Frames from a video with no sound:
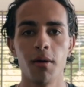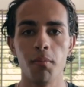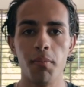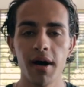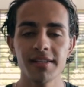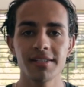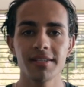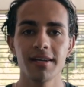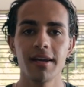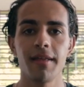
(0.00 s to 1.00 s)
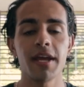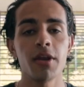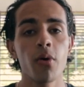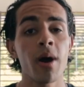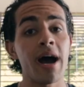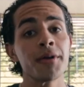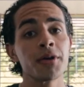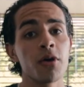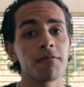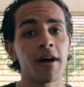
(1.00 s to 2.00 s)
but they know how to
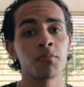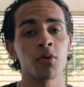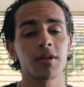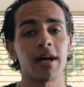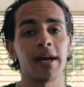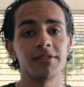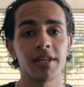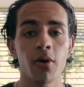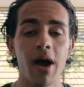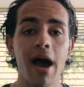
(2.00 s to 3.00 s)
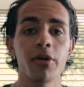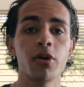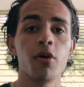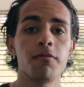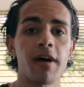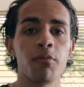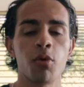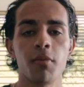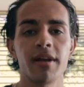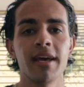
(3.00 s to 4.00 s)
go find more clients, they know how to go find more
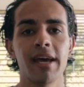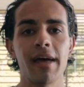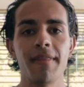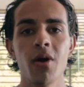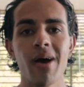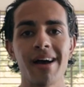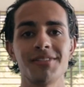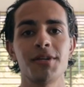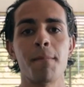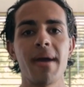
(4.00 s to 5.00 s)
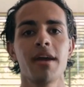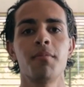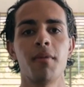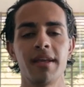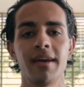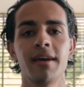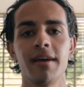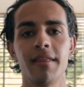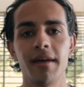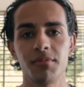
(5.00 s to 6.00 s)
money, and they know how to make money
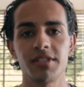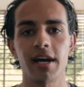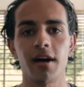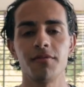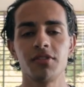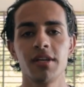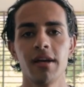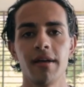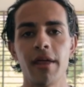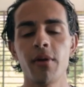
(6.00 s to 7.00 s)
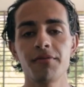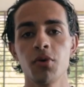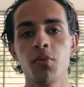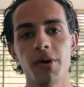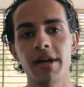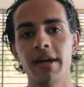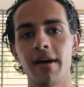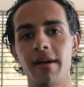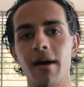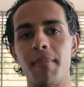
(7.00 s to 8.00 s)
themselves. They don't have to worry
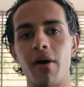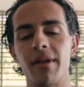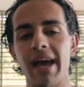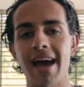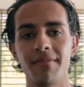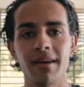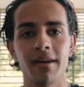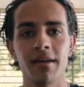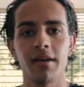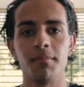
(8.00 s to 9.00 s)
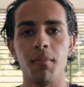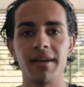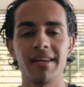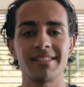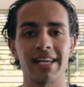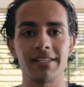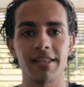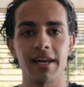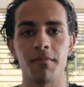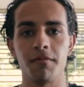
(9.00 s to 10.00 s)
about having money sent to
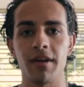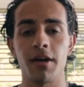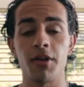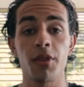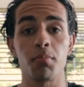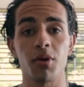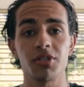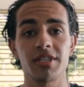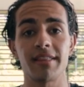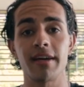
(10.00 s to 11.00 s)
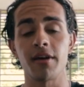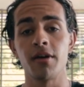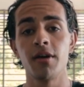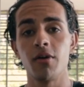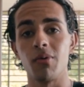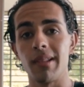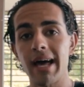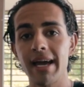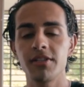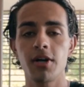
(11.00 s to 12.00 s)
them via another person that they are
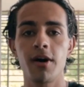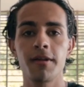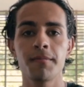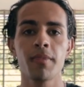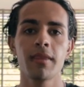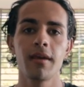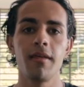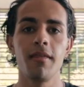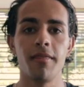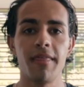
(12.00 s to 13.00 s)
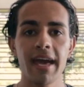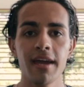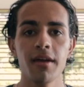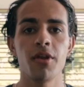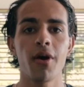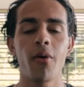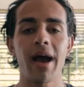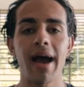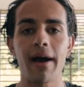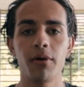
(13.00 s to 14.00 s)
reliant on. They know
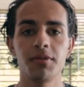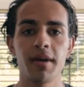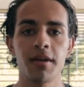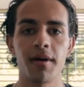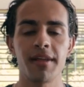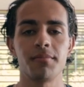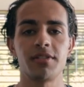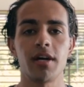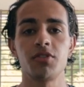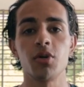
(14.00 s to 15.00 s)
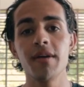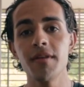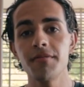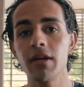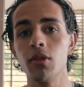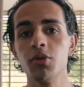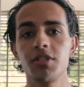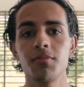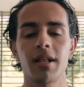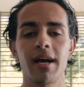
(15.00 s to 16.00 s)
how to make money themselves. So even if they lose
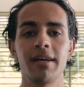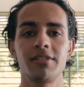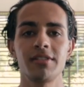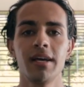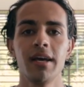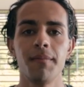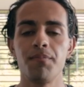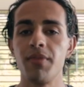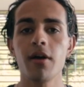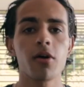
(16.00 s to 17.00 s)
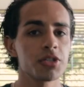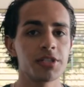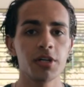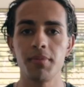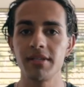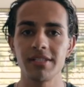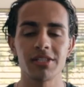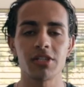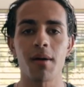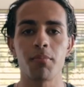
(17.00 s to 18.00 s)
some clients, there are still
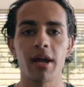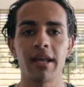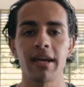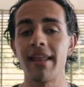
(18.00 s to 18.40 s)
businesses operating,